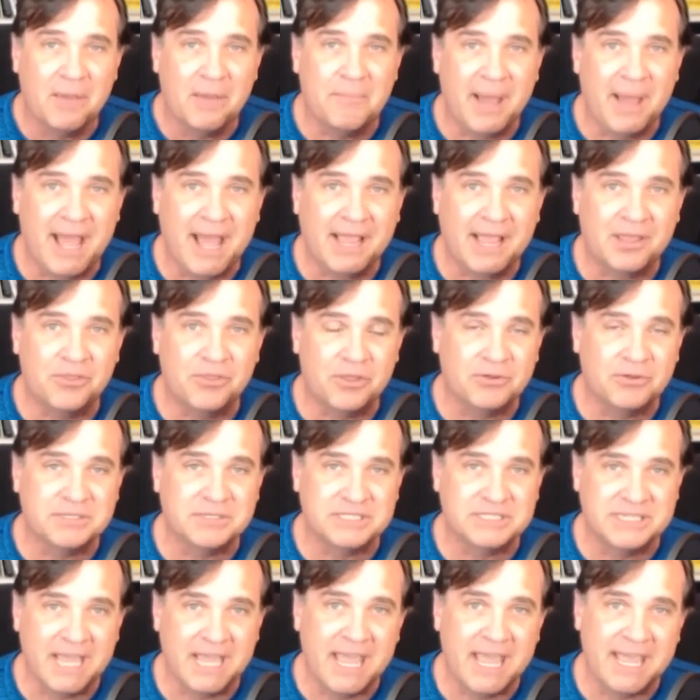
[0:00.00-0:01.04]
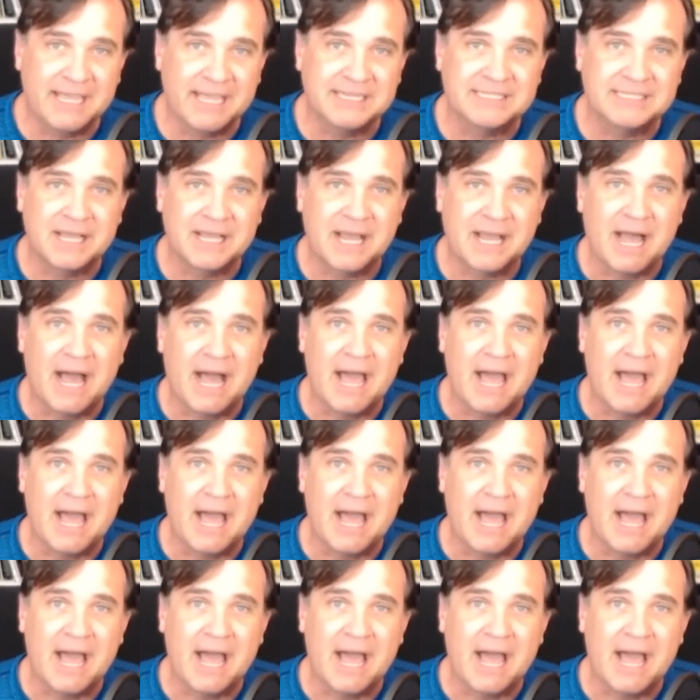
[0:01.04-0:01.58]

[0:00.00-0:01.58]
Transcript: back in those days,